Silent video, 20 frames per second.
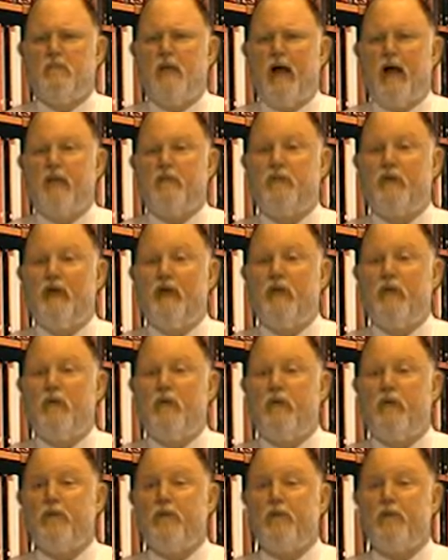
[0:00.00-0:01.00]
I'll tell you
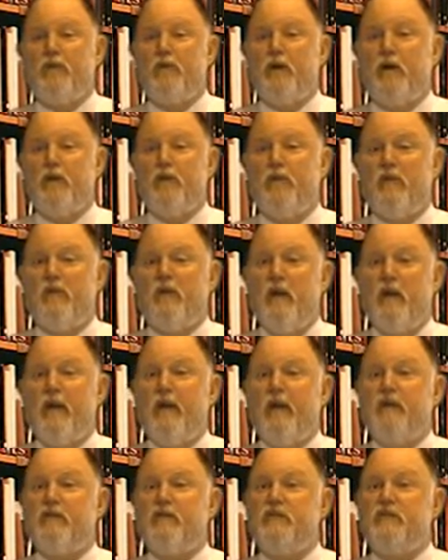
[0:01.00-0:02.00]
who owns Discover.
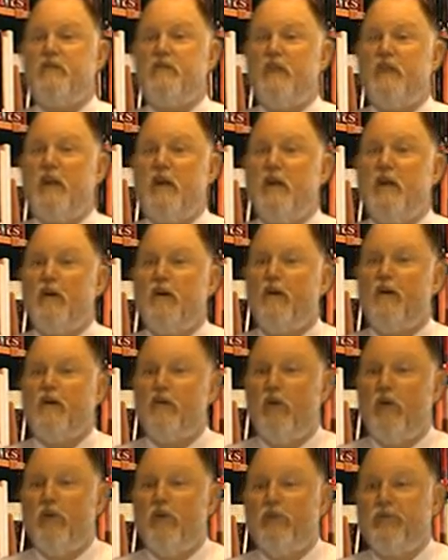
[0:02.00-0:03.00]
Sears
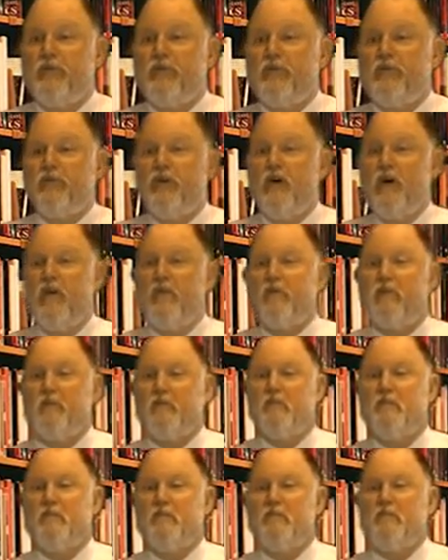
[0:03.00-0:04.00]
owns Discover.